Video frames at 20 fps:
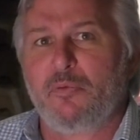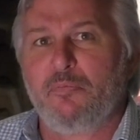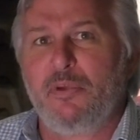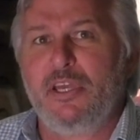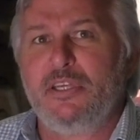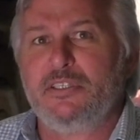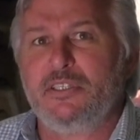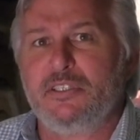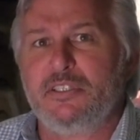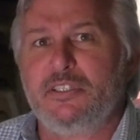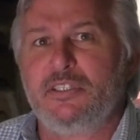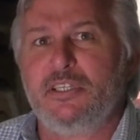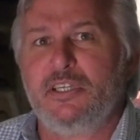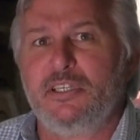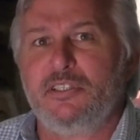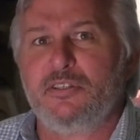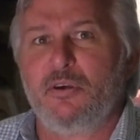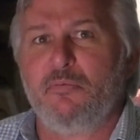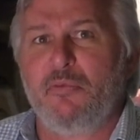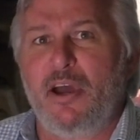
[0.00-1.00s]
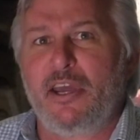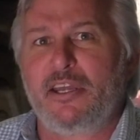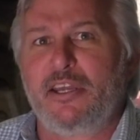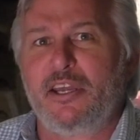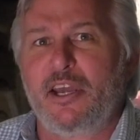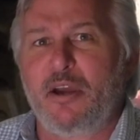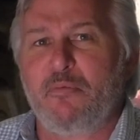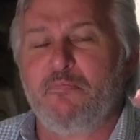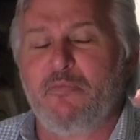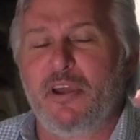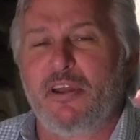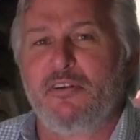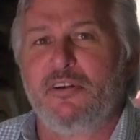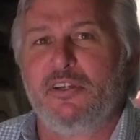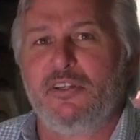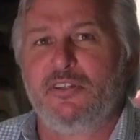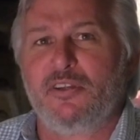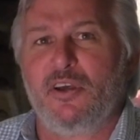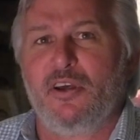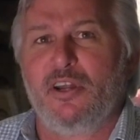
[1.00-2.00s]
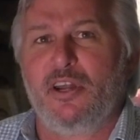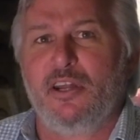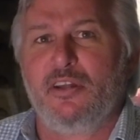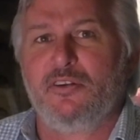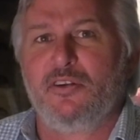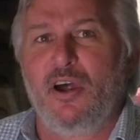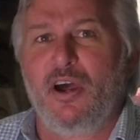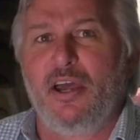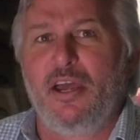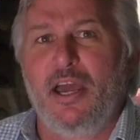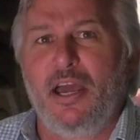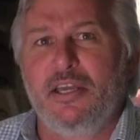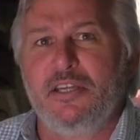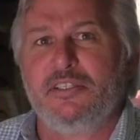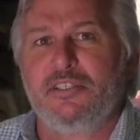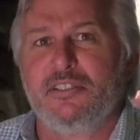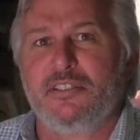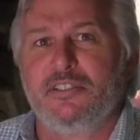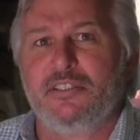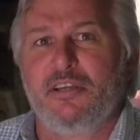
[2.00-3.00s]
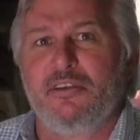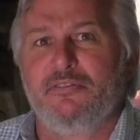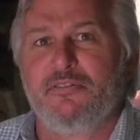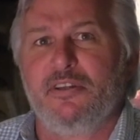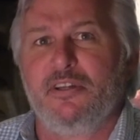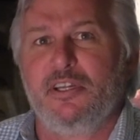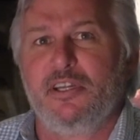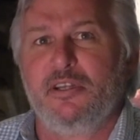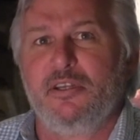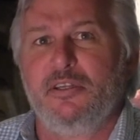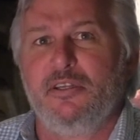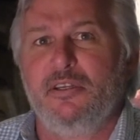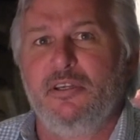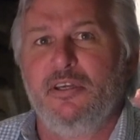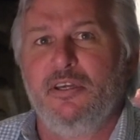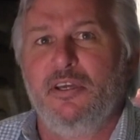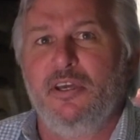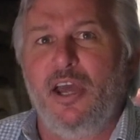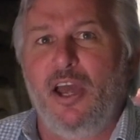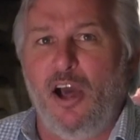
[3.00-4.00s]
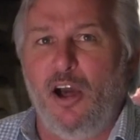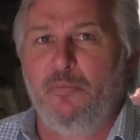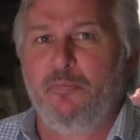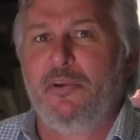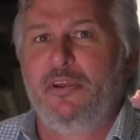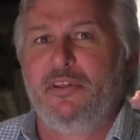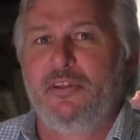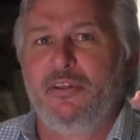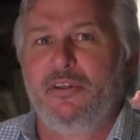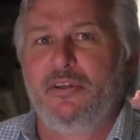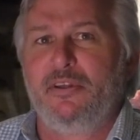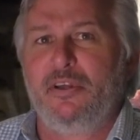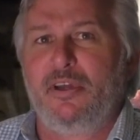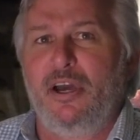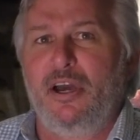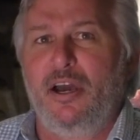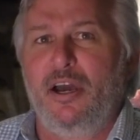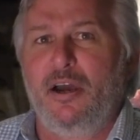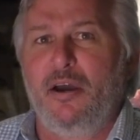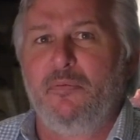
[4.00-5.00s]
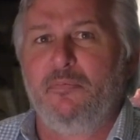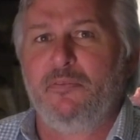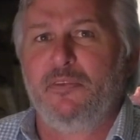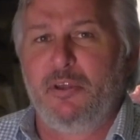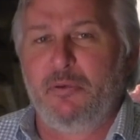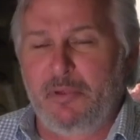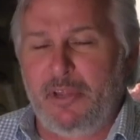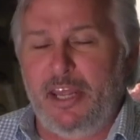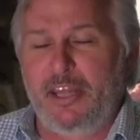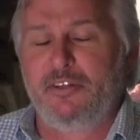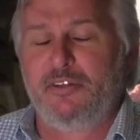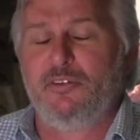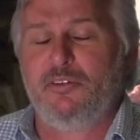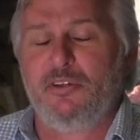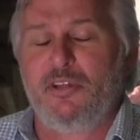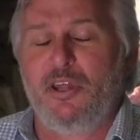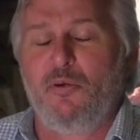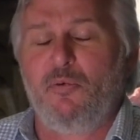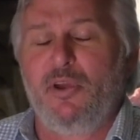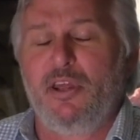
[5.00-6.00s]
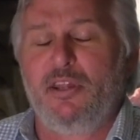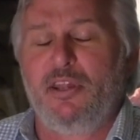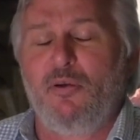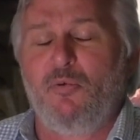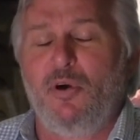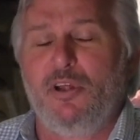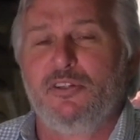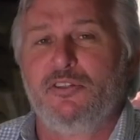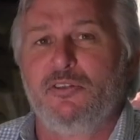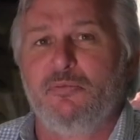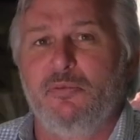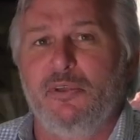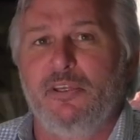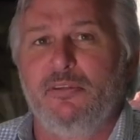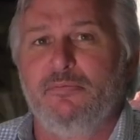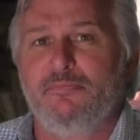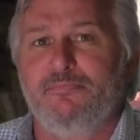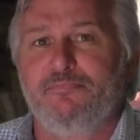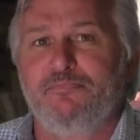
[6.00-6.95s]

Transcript: B's and C's are making a big return, and Dry Ager is definitely helping them get to where they want to be.